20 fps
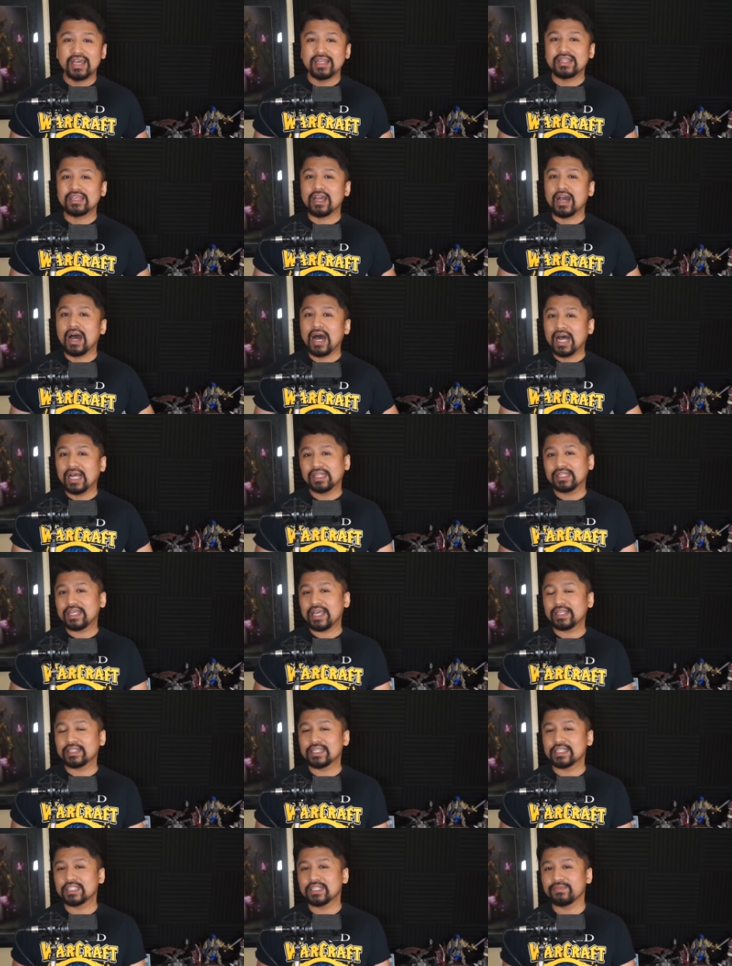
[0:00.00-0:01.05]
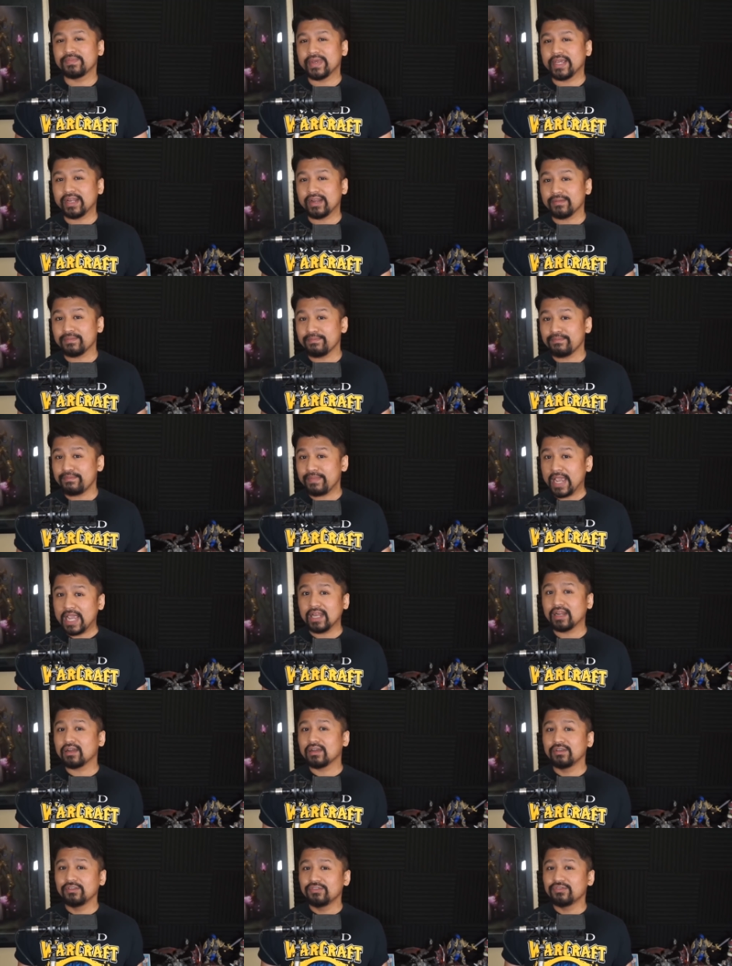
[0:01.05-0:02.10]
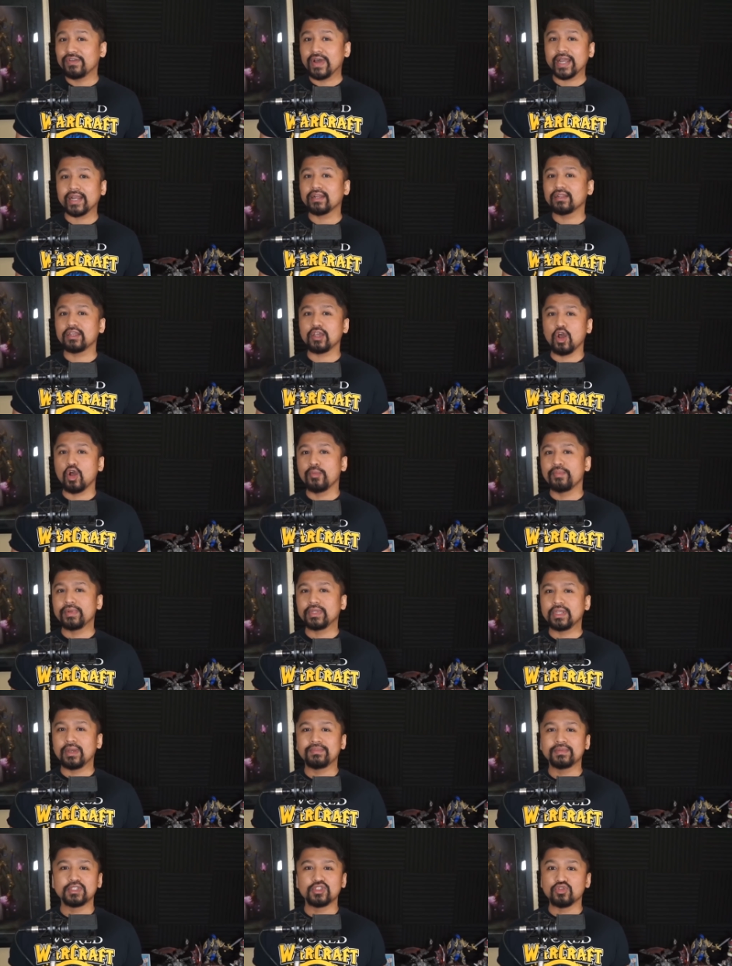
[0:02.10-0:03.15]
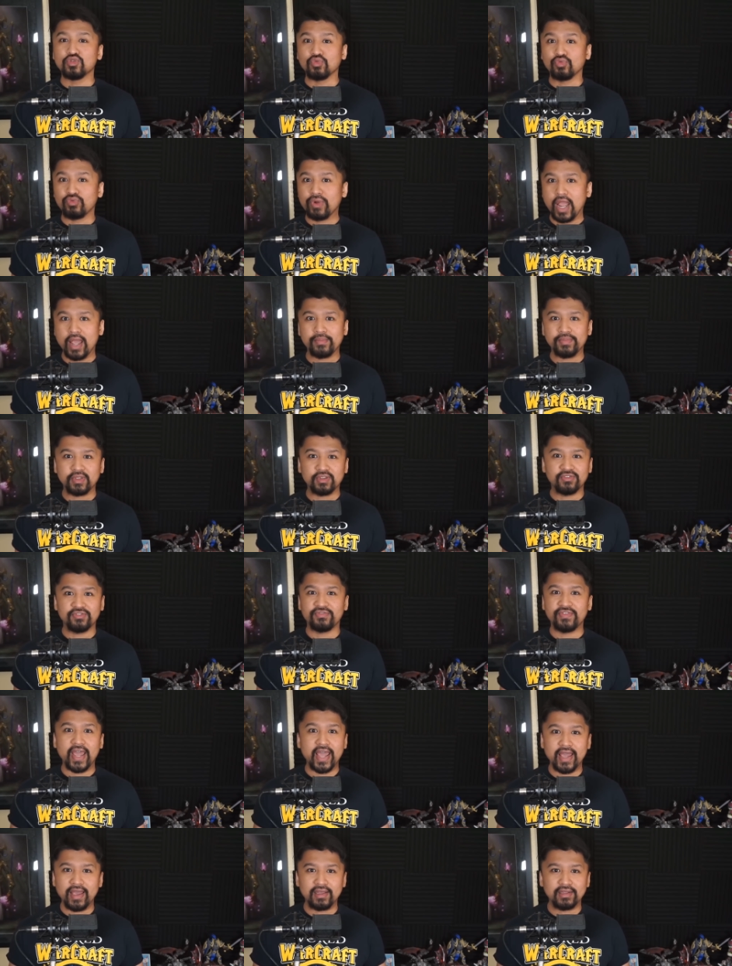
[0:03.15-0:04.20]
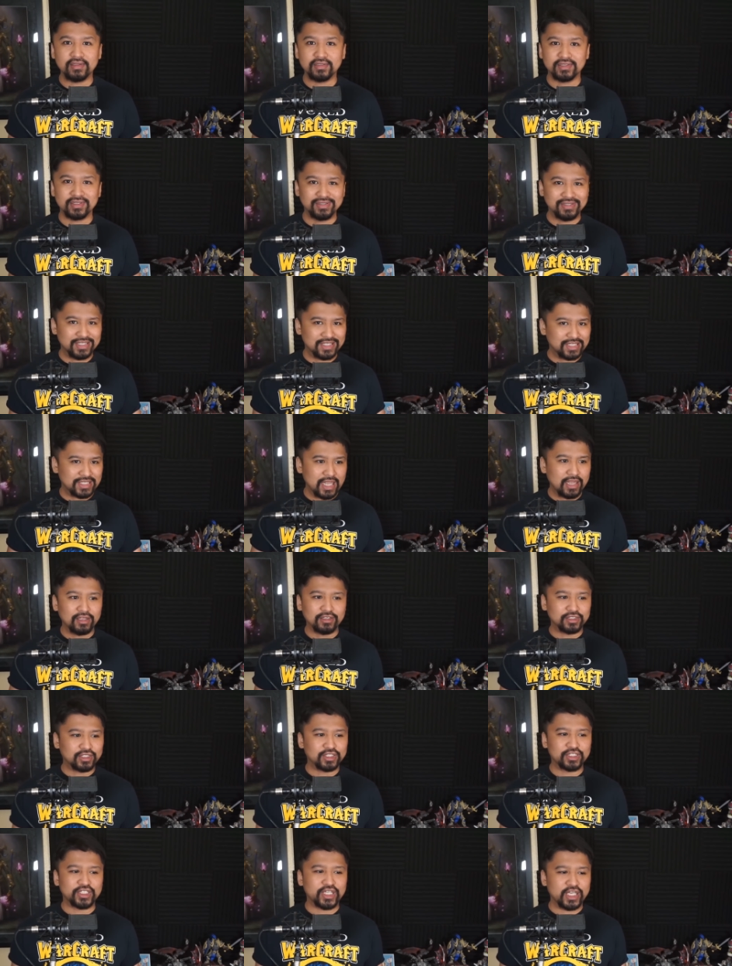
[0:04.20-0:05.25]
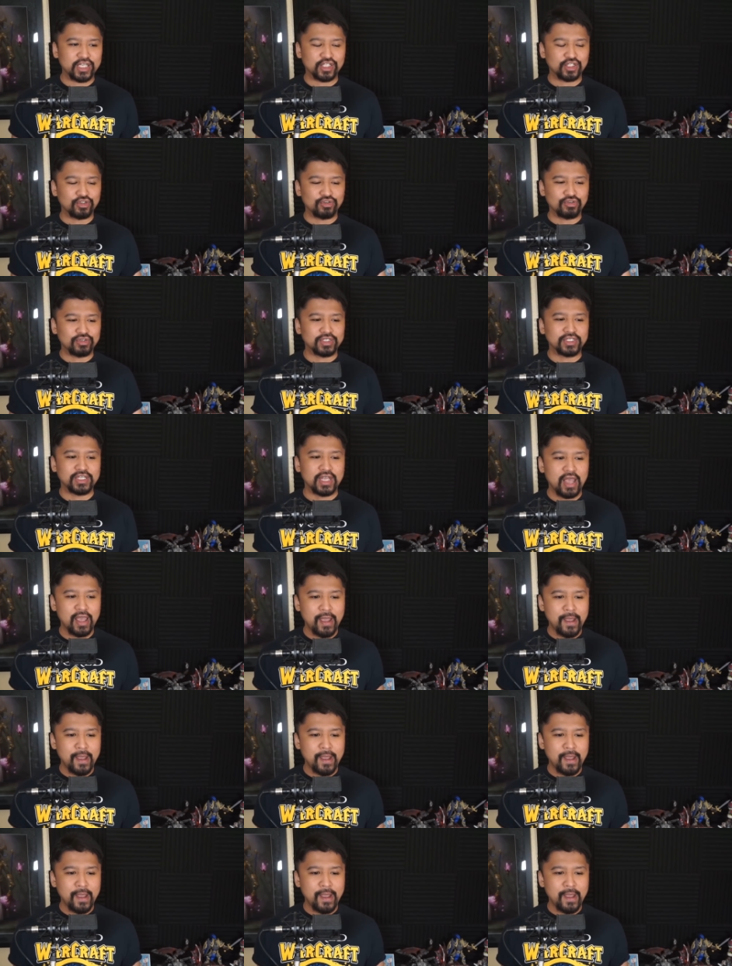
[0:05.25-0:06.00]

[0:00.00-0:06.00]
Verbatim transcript: the hotly anticipated beta finally opened up to rabid fans, nostalgia chasers,